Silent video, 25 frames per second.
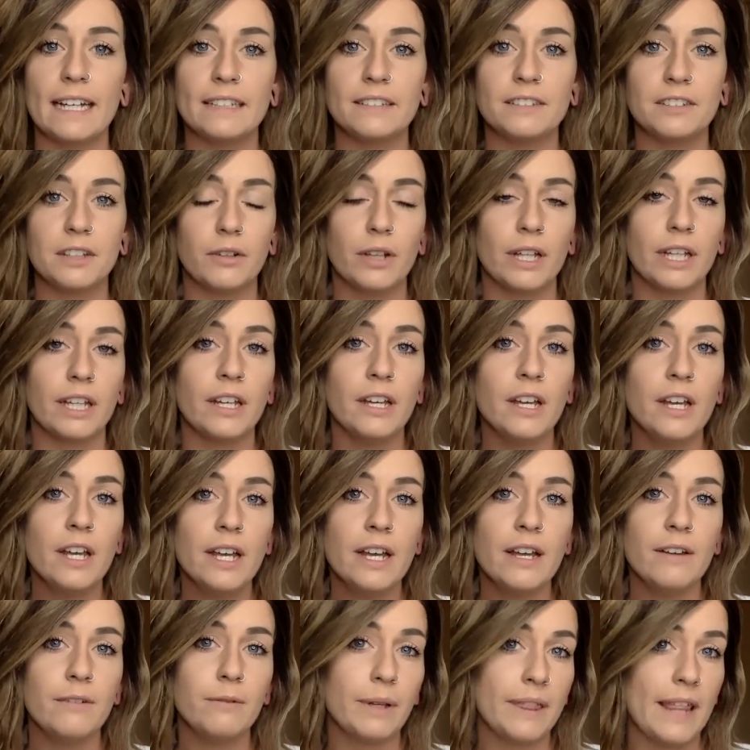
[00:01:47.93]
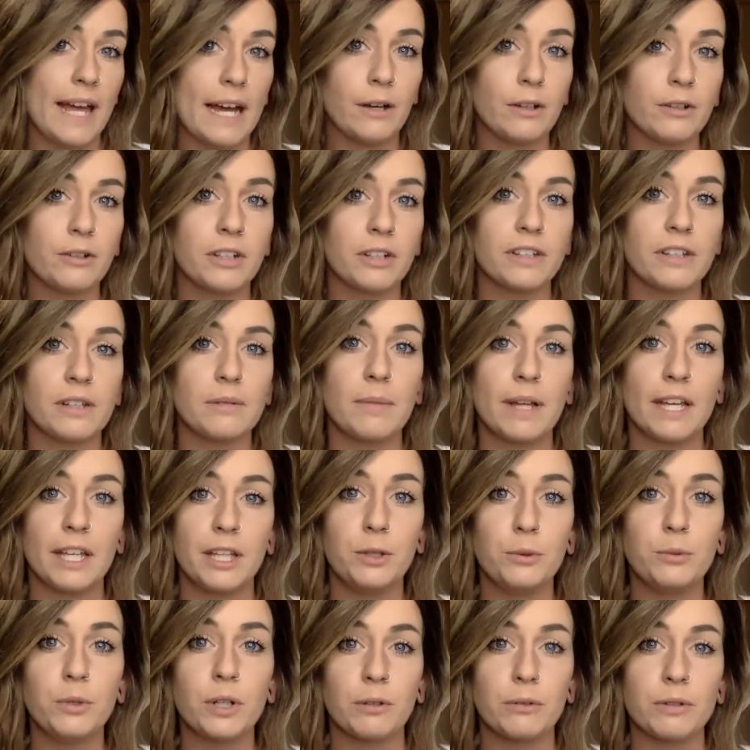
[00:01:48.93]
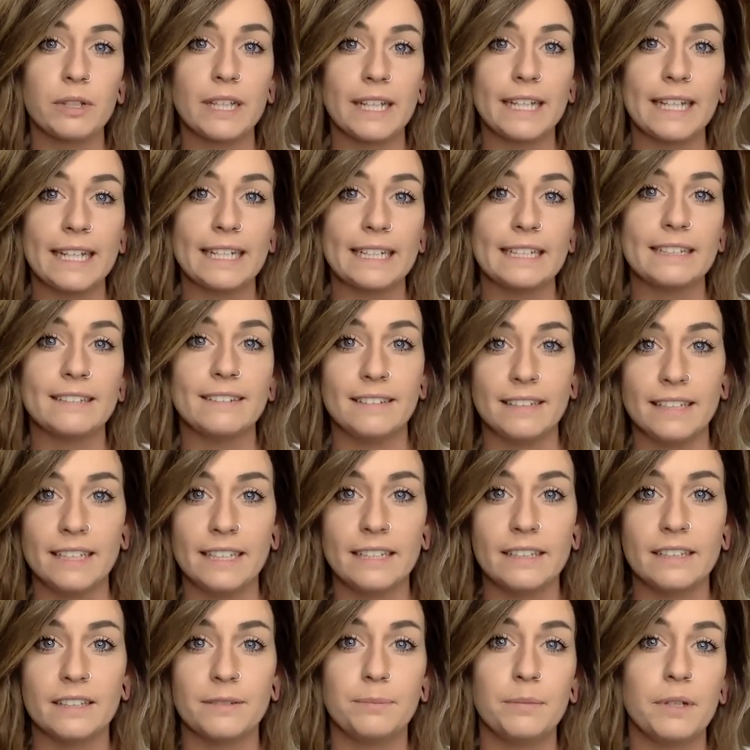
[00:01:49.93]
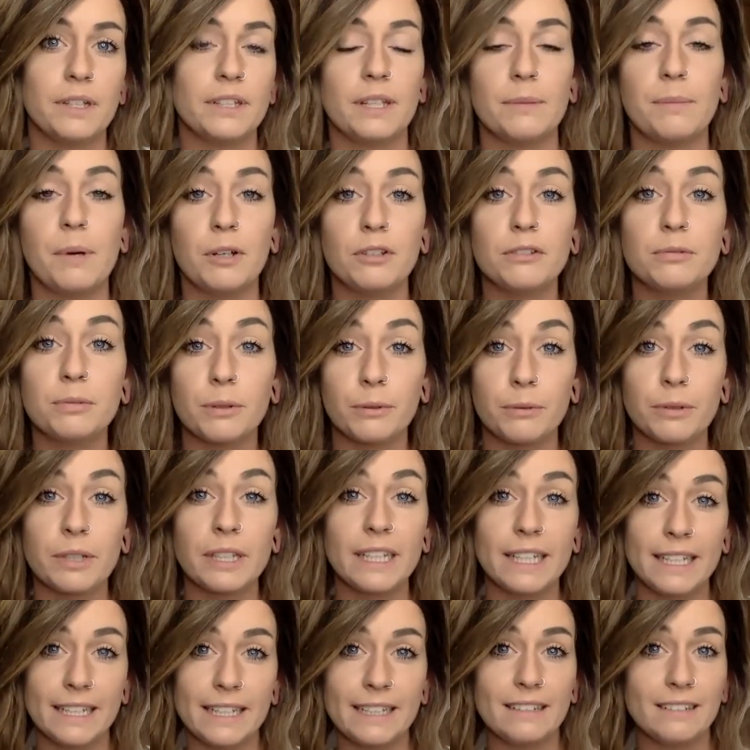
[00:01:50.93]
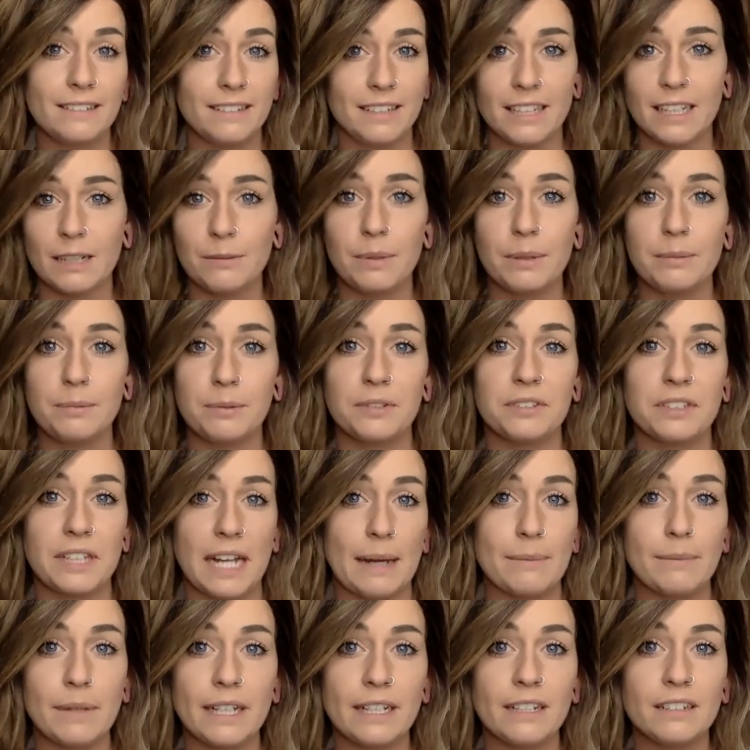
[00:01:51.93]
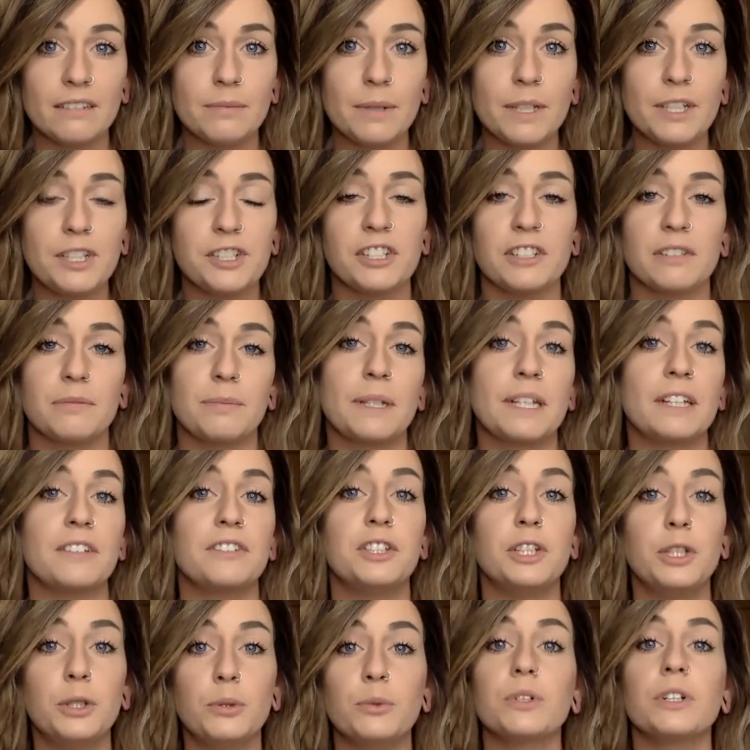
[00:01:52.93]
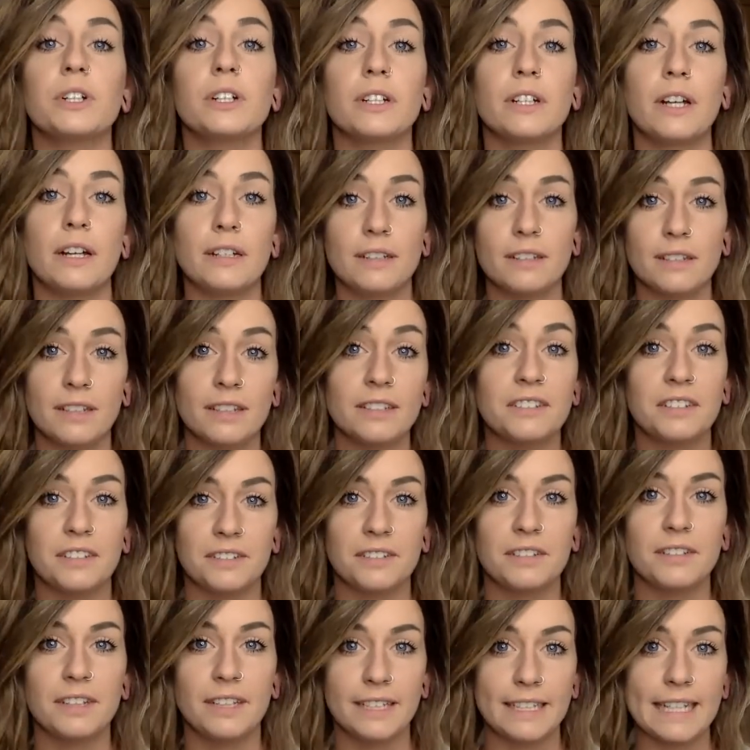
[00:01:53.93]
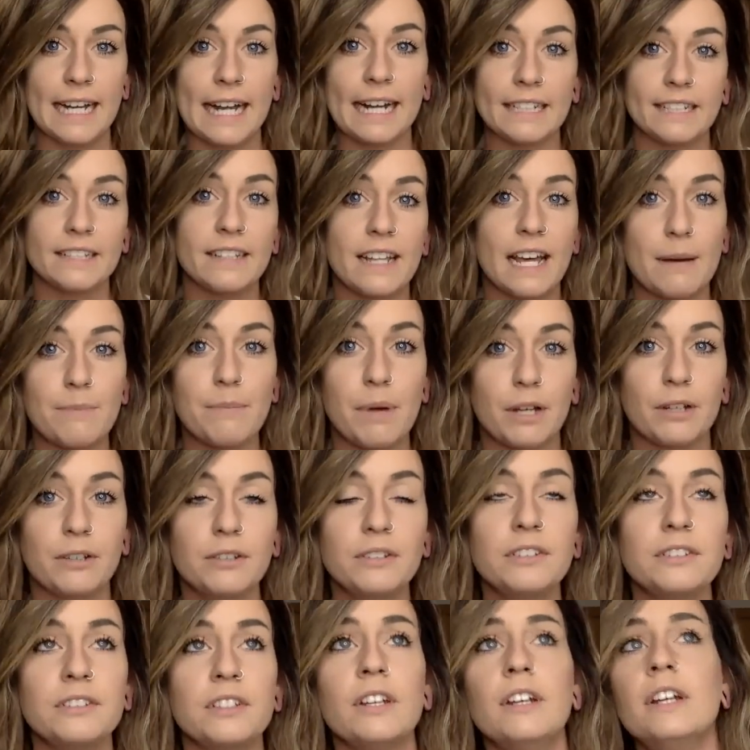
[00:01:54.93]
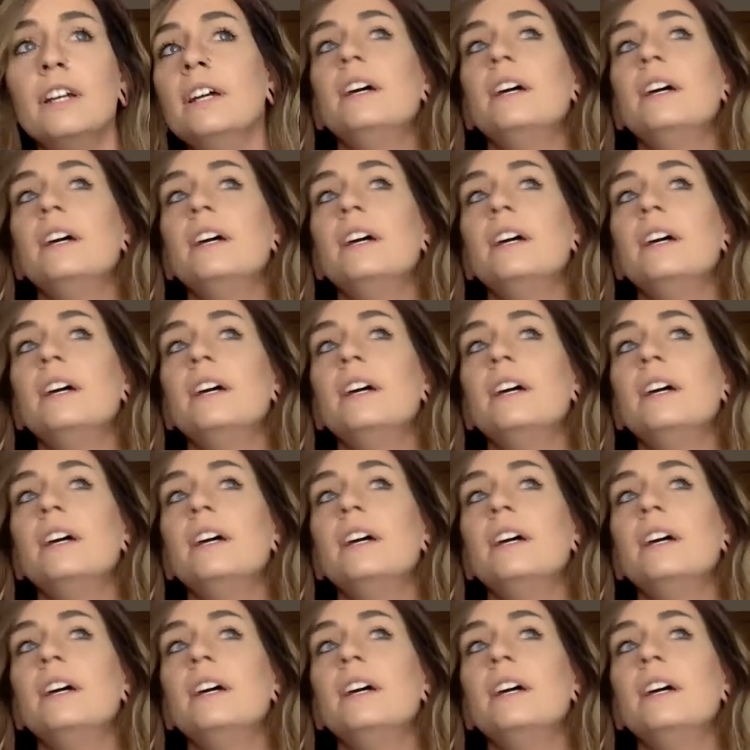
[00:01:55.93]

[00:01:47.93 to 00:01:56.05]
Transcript: And so like with algorithm, like you weren't really getting seen, the posts weren't really getting seen on people's timeline as much, just because you were consistently tagged in that post.